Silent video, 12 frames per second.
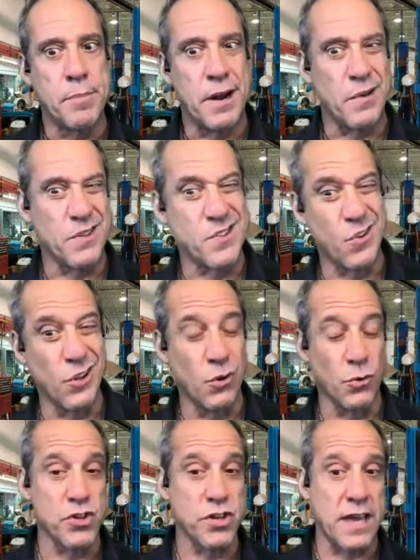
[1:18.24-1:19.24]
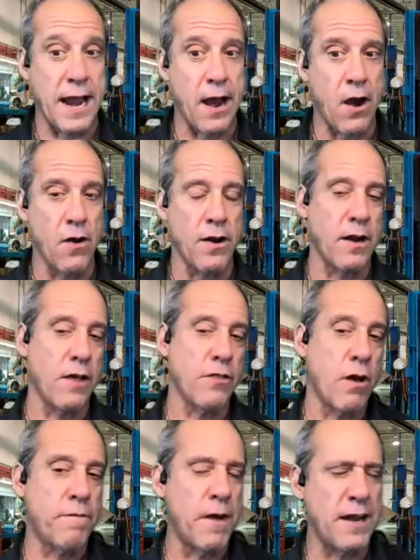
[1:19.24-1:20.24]
but I was still a little scared. And I
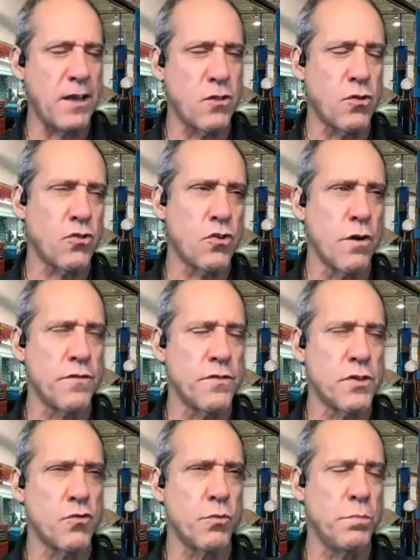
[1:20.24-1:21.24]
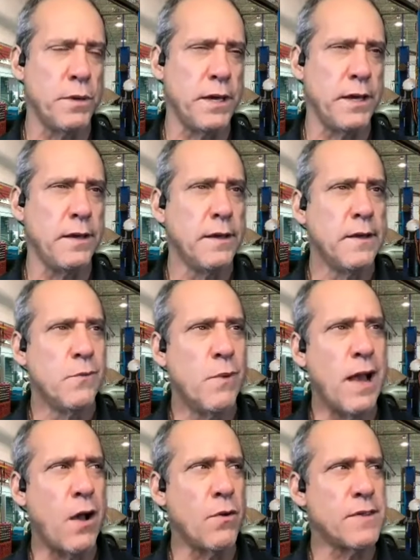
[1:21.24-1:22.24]
thought financial services would be,
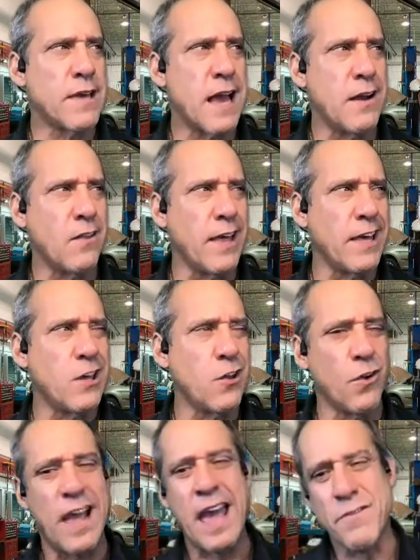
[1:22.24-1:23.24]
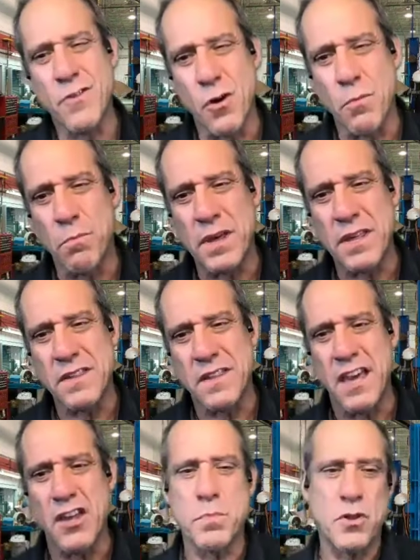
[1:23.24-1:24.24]
well, it's kind of like you have your own
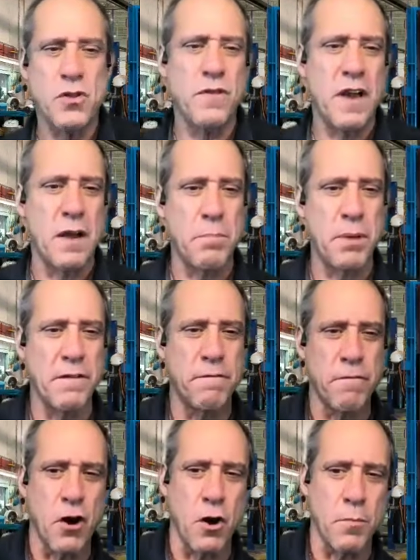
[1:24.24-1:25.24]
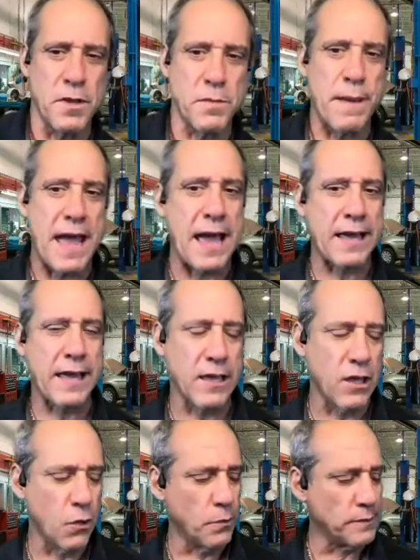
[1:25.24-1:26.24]
business, but you've got a big firm that's backing
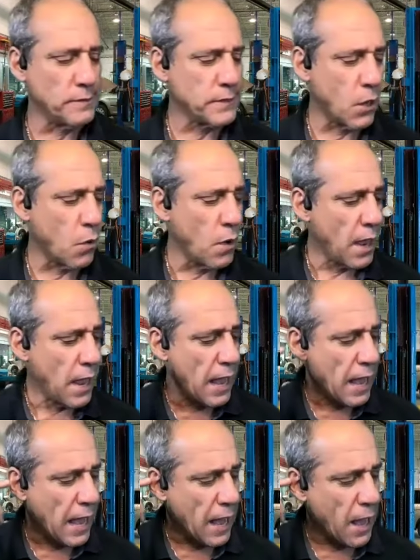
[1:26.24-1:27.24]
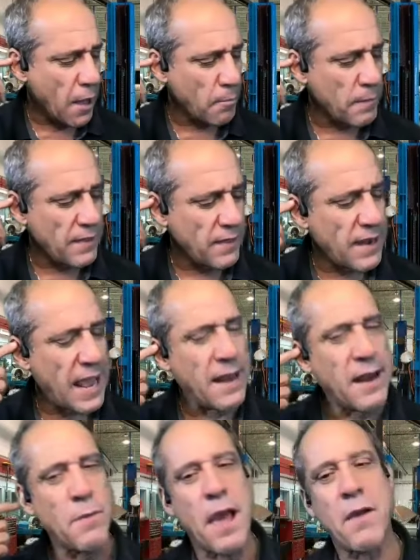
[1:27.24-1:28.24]
you. And so, and
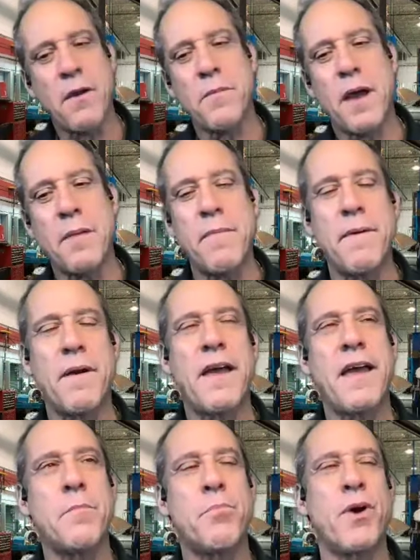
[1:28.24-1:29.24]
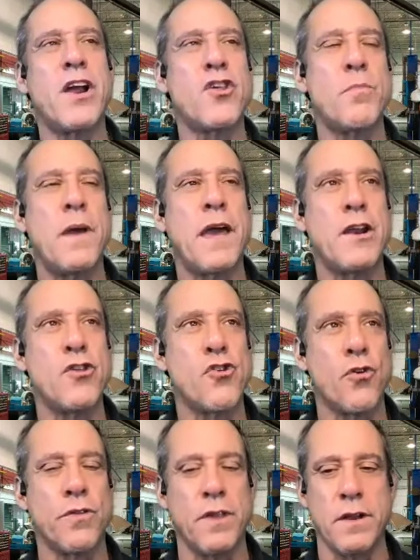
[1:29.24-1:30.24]
I had a branch
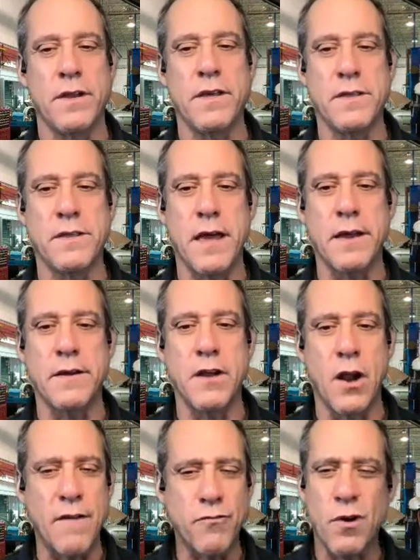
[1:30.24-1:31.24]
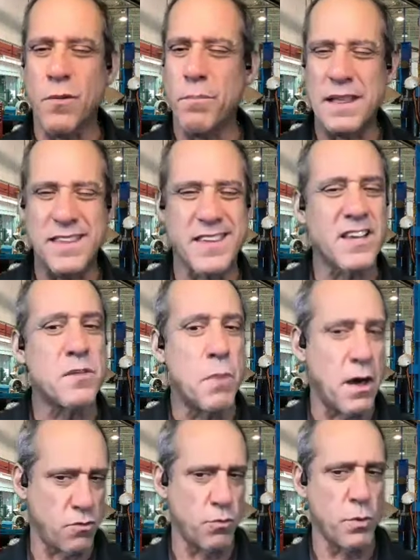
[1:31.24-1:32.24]
manager that he said, after about 6
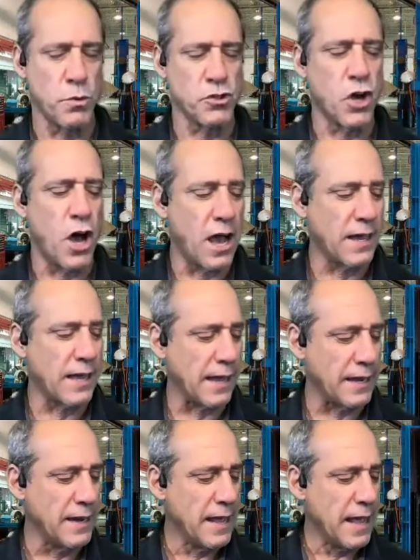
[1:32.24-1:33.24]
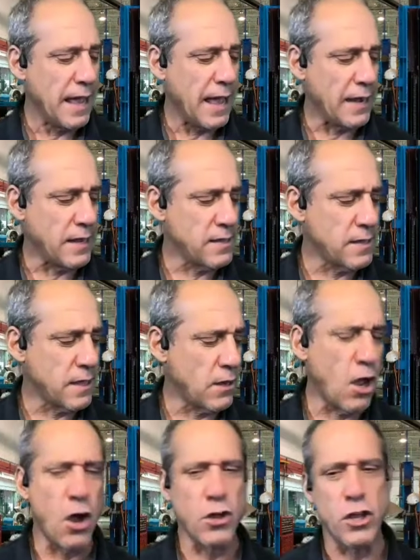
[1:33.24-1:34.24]
months we were talking, and he said,
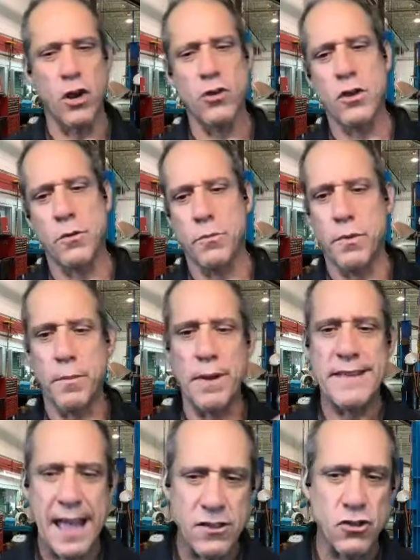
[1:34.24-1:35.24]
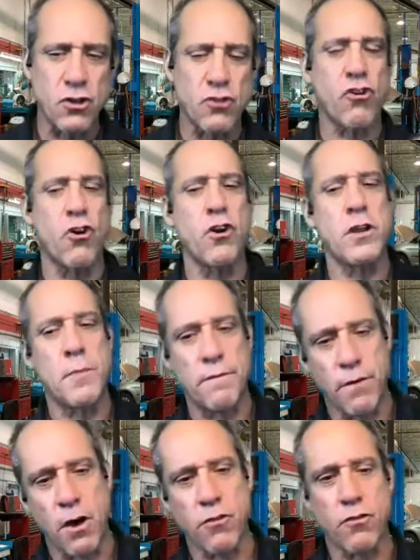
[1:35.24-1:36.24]
oh, well, my dad's an attorney, my
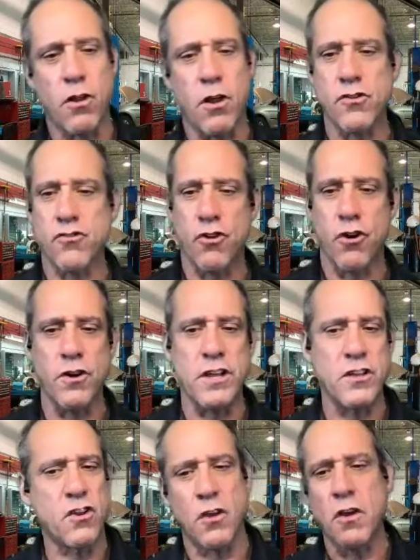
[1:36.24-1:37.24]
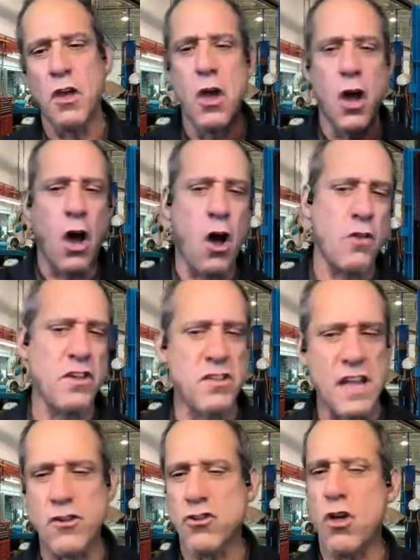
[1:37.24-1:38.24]
father-in-law's attorney. He's like, oh, these
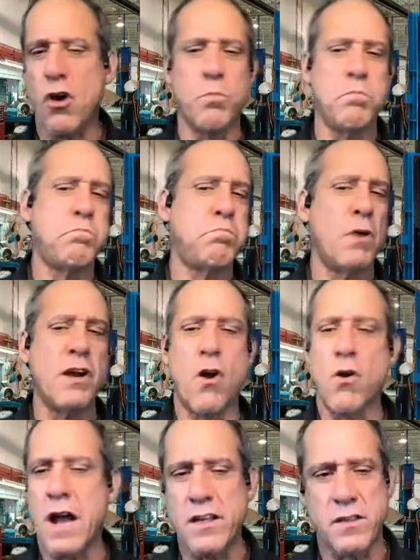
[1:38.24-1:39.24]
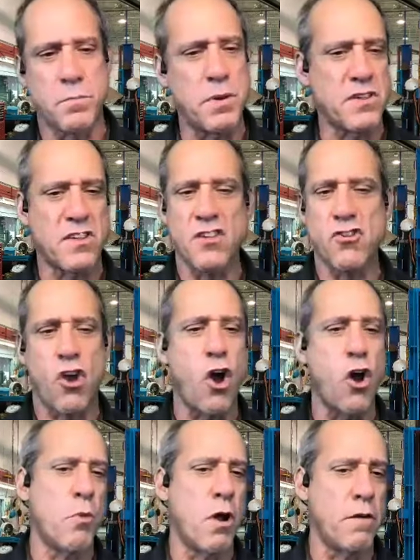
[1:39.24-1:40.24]
guys, they'll bring all kinds of business. It's a
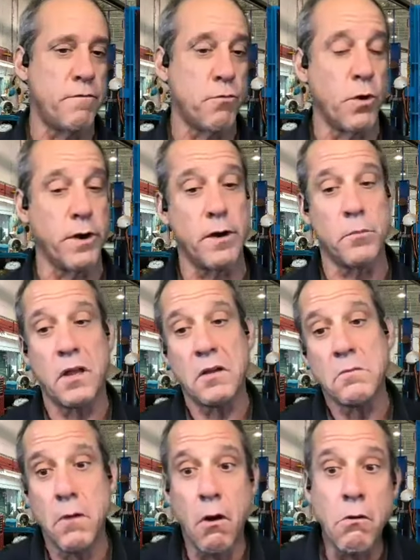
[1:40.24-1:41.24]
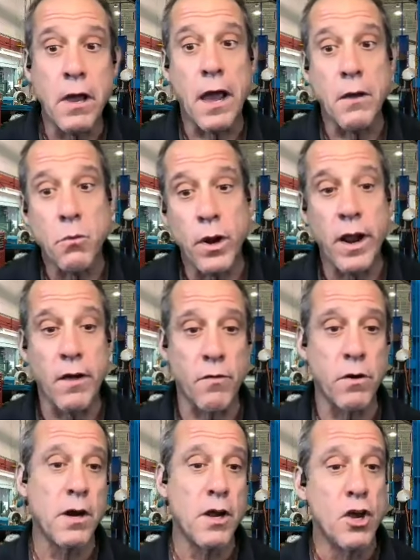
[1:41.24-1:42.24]
home run for you. And I'm like, okay,
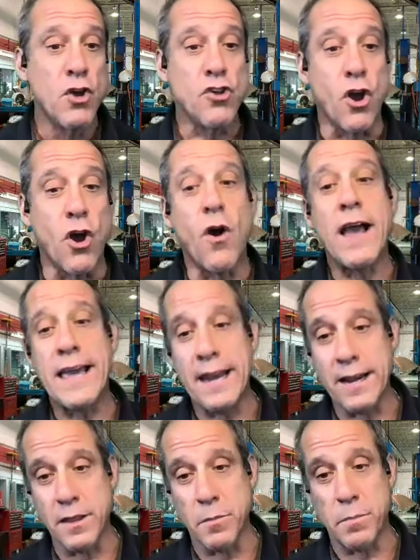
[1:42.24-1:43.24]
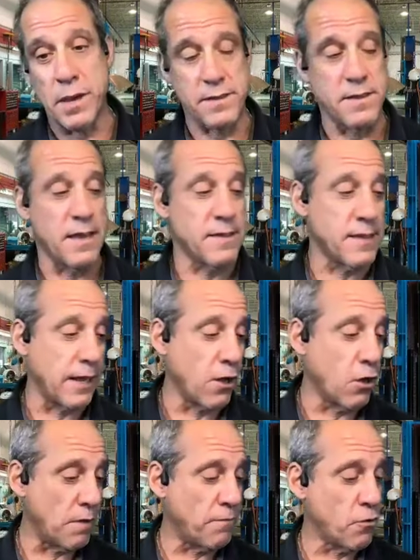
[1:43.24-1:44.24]
whatever. So I get into the business and I
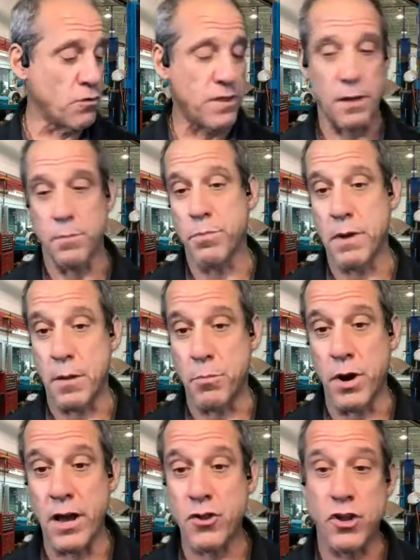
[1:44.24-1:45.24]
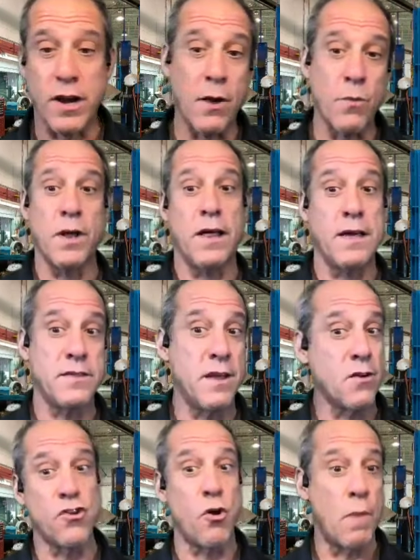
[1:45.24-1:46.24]
go to my first day of production. And I realize
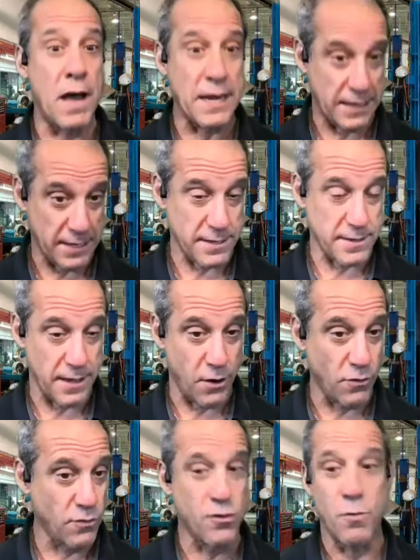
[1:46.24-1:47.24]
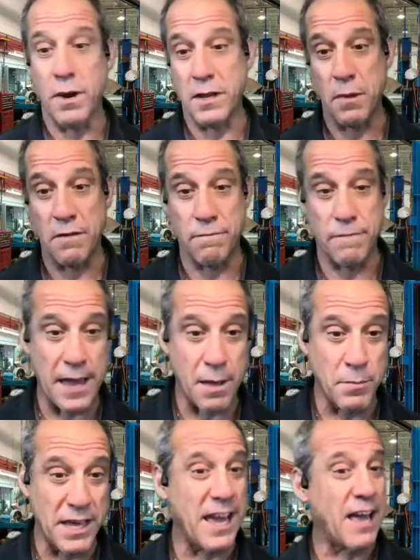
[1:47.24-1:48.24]
there's no money that's there. There's no money in my
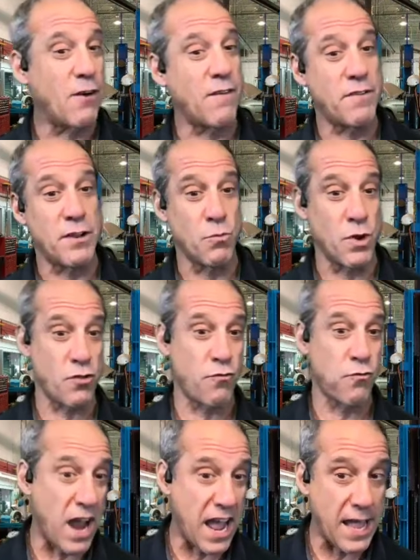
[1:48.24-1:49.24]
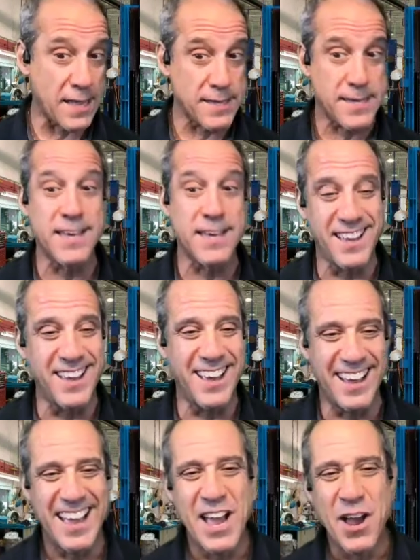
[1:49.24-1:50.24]
family. I don't have any rich friends,
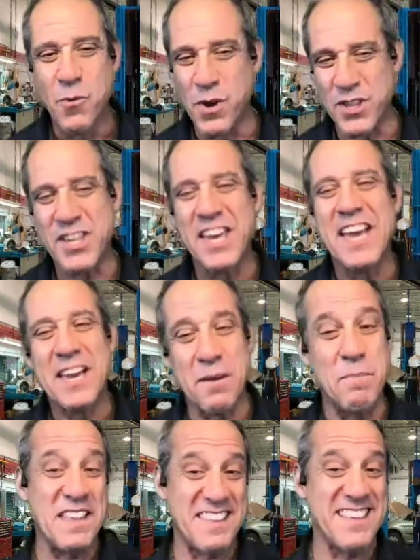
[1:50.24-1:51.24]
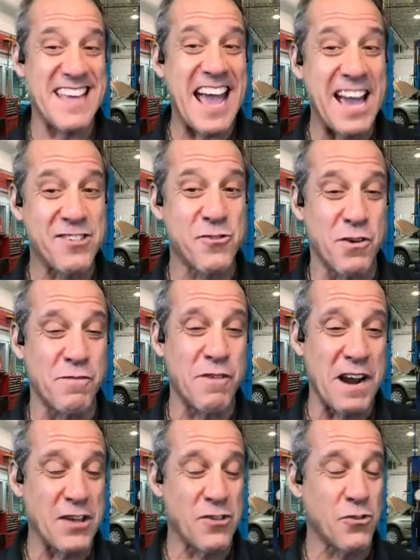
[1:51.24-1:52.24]
which can be a disaster in
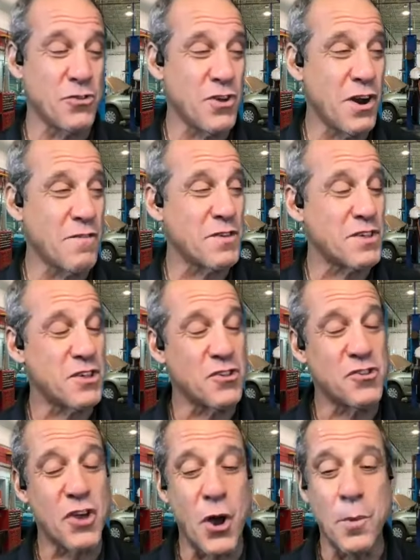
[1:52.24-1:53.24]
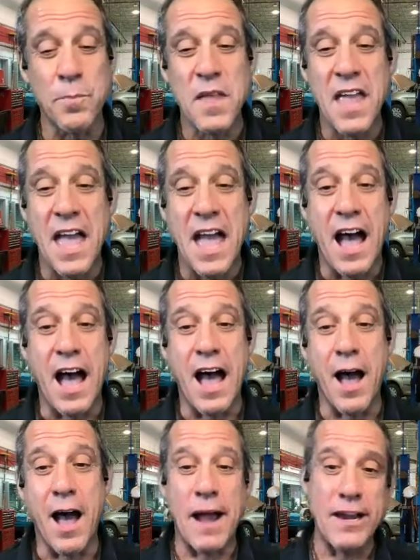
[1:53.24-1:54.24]
financial services. So
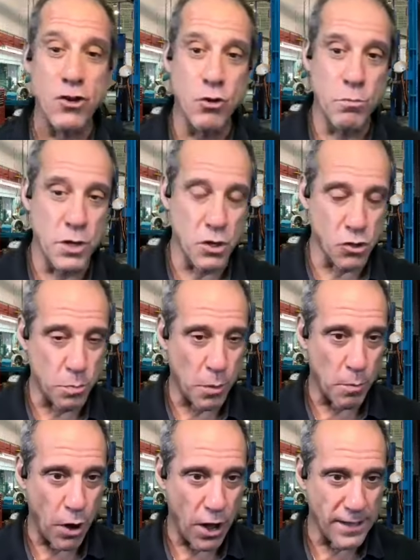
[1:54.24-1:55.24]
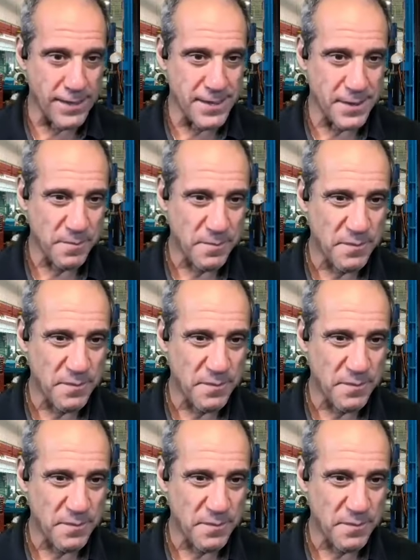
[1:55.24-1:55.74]
I knew municipal bonds